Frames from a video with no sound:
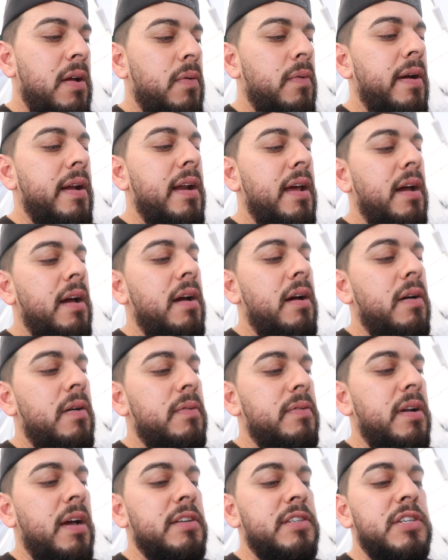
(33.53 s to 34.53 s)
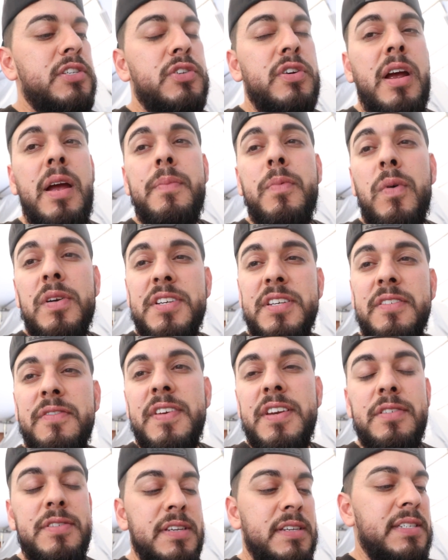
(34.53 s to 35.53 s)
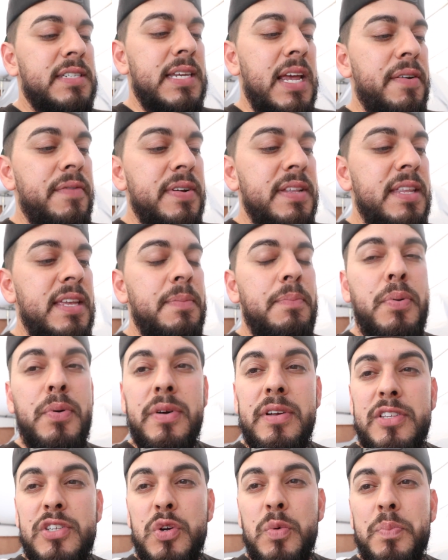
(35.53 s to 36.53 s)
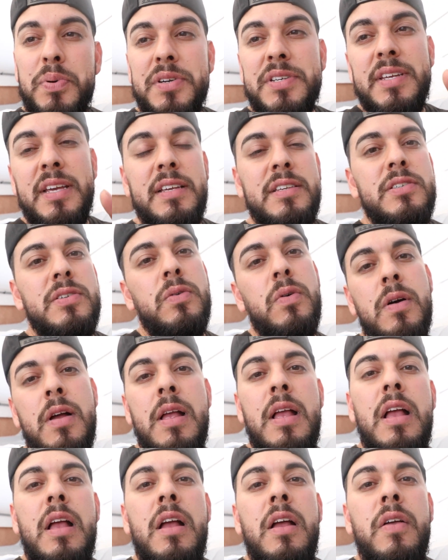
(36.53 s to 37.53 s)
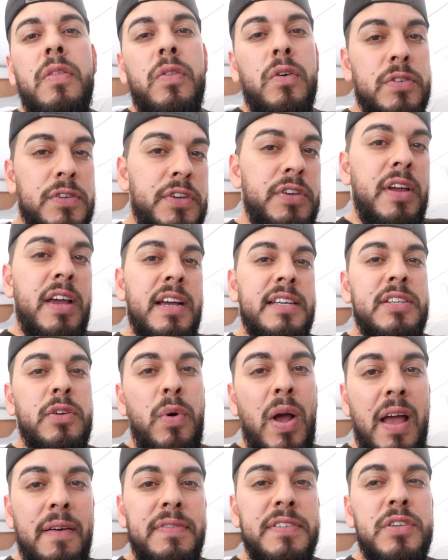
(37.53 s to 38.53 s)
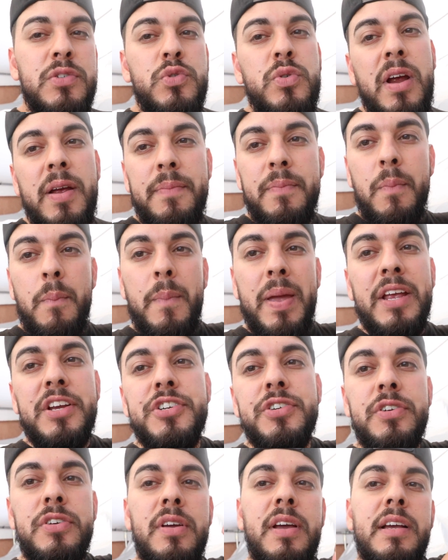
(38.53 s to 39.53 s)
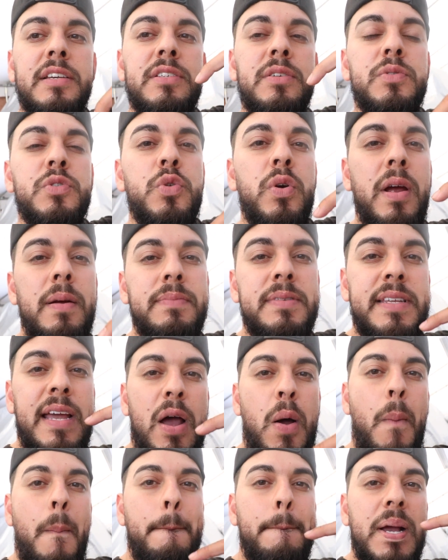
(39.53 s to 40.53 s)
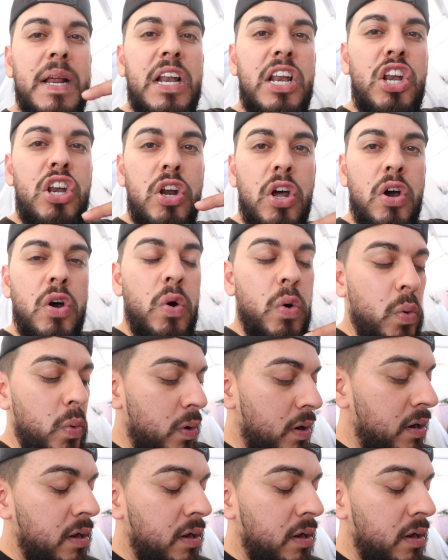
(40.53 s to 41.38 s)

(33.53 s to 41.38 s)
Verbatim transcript: Right now, not subscribed, watching the videos is seventy point two percent. So those of you guys who haven't subscribed, make sure you guys subscribe down below.